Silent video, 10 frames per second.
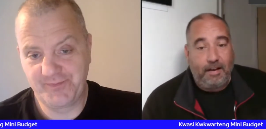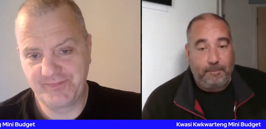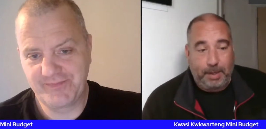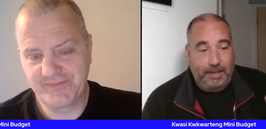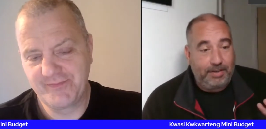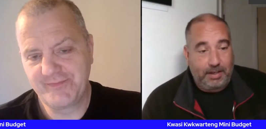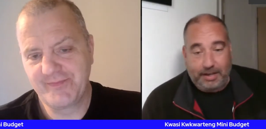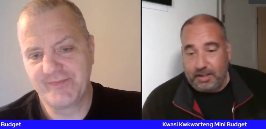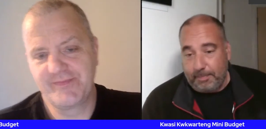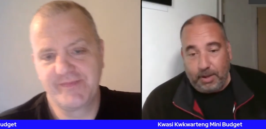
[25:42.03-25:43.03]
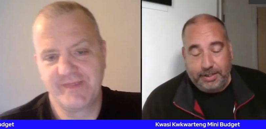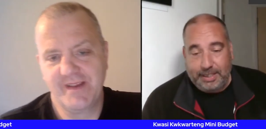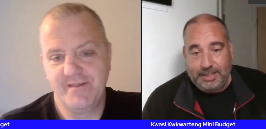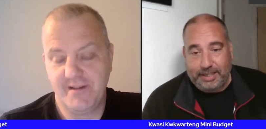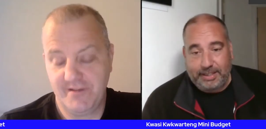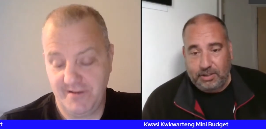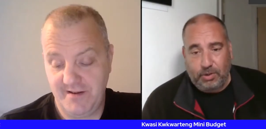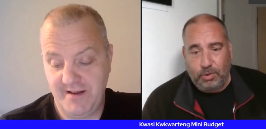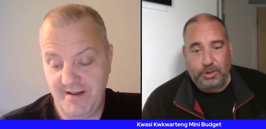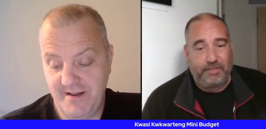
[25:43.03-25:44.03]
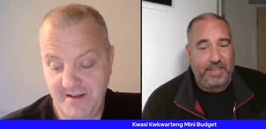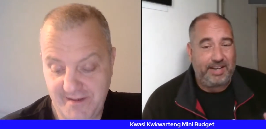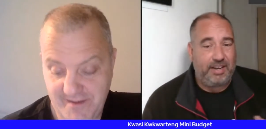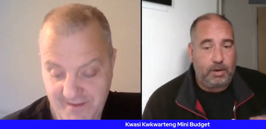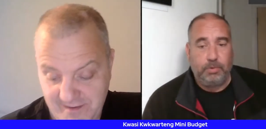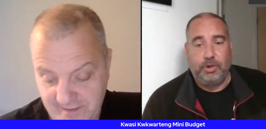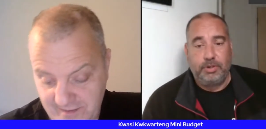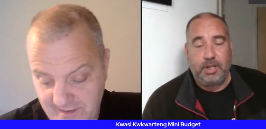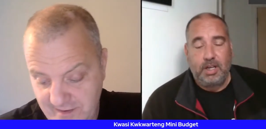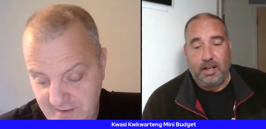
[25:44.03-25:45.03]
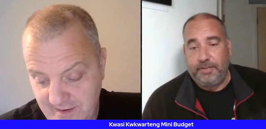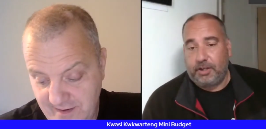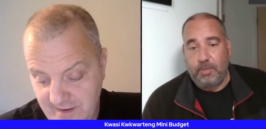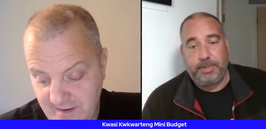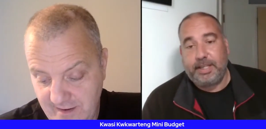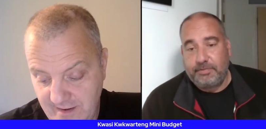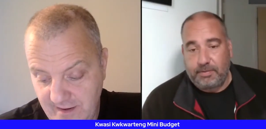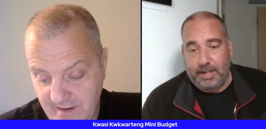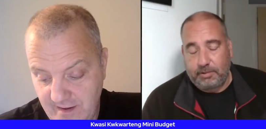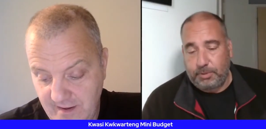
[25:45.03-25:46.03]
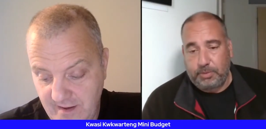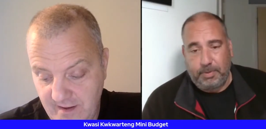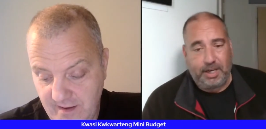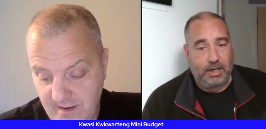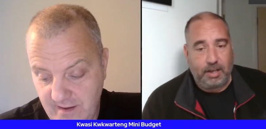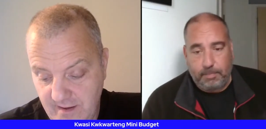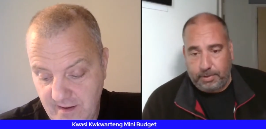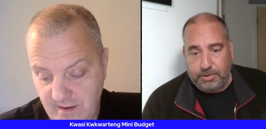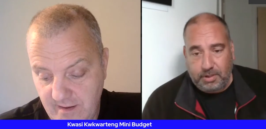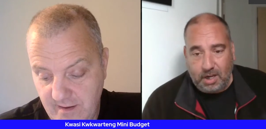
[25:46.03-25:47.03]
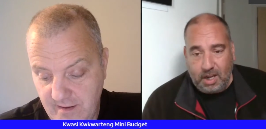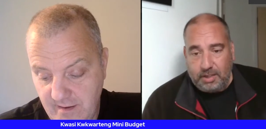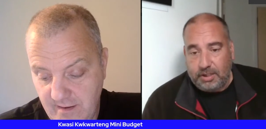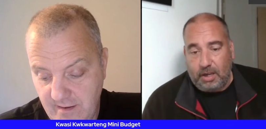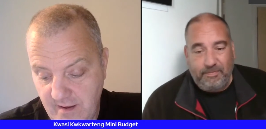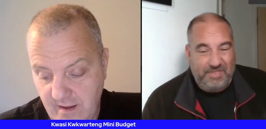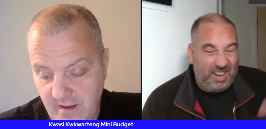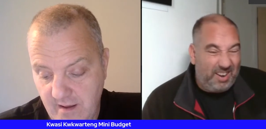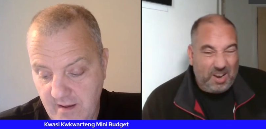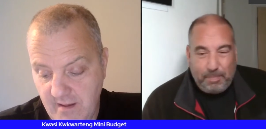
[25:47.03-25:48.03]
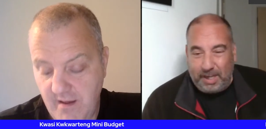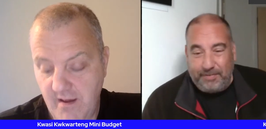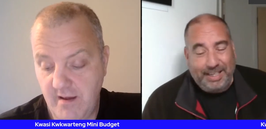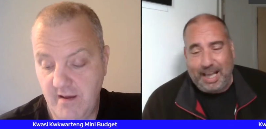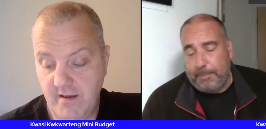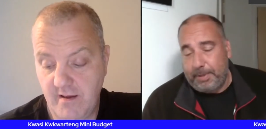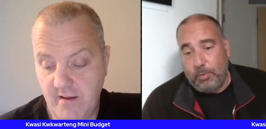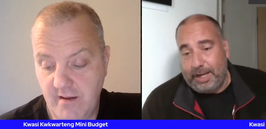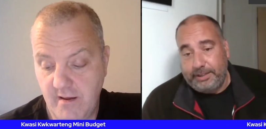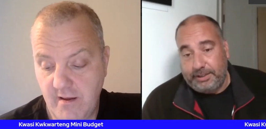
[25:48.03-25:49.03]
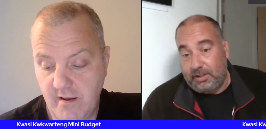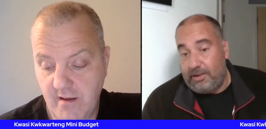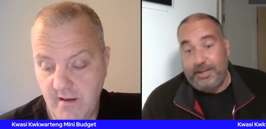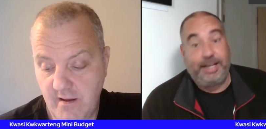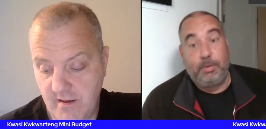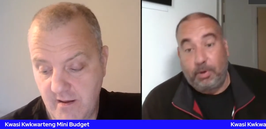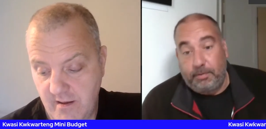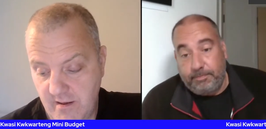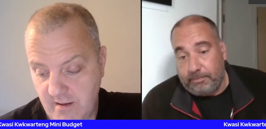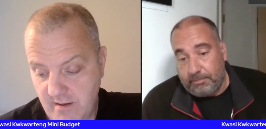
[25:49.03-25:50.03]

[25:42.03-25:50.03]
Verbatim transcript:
Speaker 1: I believe in letting the market take its course. If they're no good and the company gives them that much money, it'll go bust. So I don't believe in capping wages on anyone.